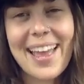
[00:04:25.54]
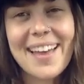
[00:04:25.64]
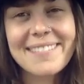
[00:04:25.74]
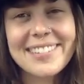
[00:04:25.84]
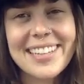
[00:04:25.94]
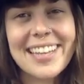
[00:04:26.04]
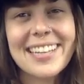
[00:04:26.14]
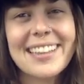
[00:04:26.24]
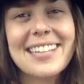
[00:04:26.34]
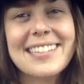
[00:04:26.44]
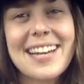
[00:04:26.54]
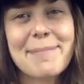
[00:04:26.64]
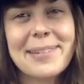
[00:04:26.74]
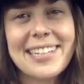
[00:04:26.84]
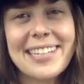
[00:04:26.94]
Everything that's
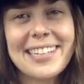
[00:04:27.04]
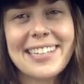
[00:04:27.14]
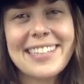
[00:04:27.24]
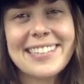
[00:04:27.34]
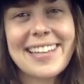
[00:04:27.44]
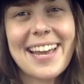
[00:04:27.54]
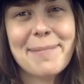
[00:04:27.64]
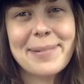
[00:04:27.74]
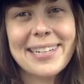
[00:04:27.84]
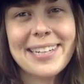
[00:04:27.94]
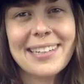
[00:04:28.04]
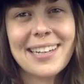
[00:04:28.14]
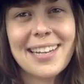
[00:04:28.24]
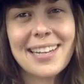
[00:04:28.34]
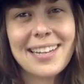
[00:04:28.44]
happening is happening